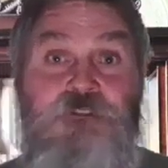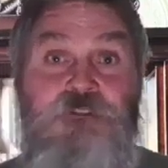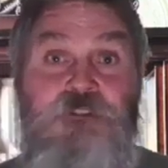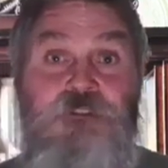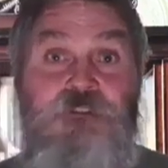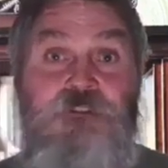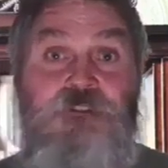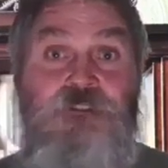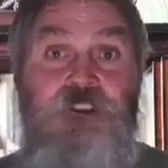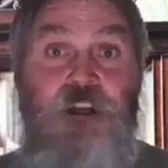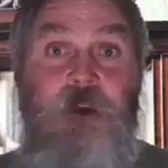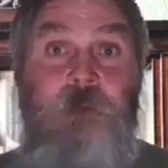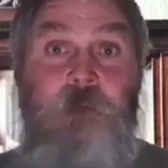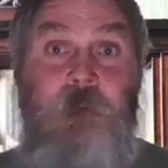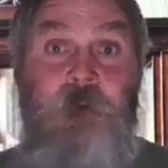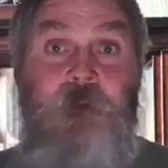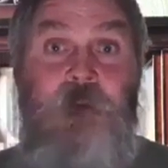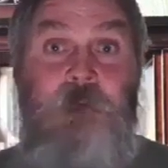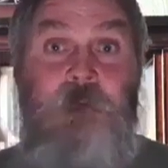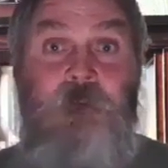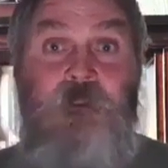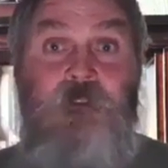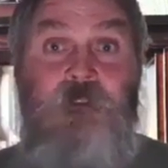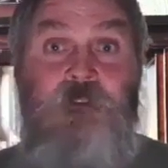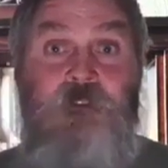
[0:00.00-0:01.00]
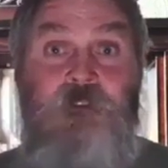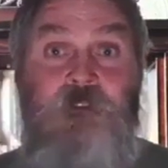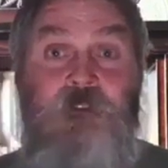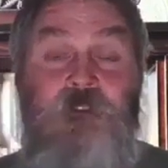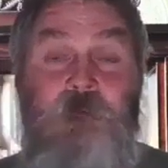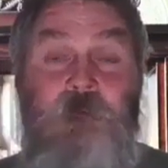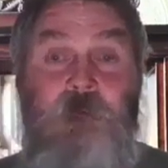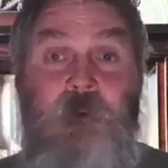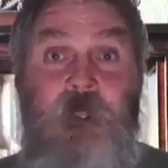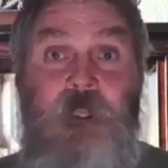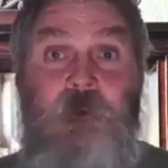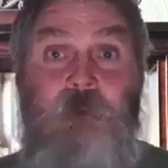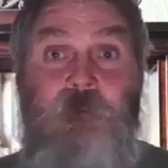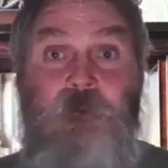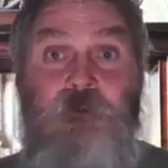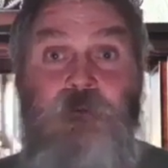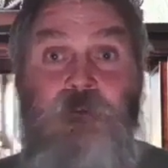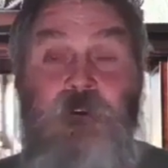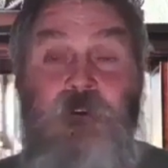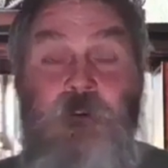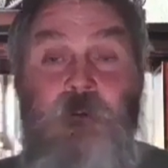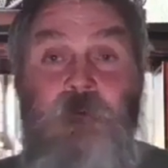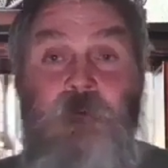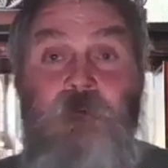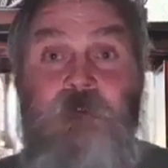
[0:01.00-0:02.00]
to teach as a shepherd
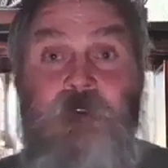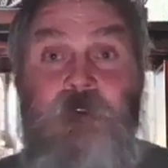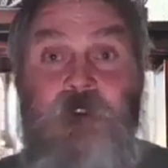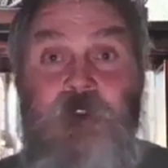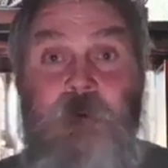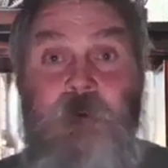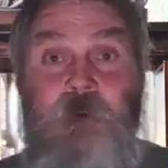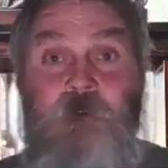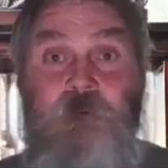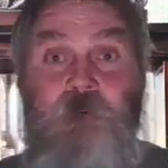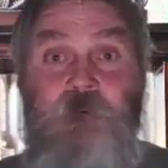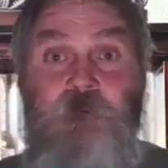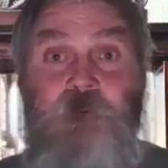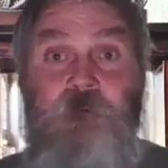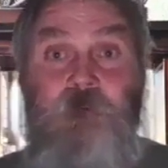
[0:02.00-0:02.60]
amongst the people,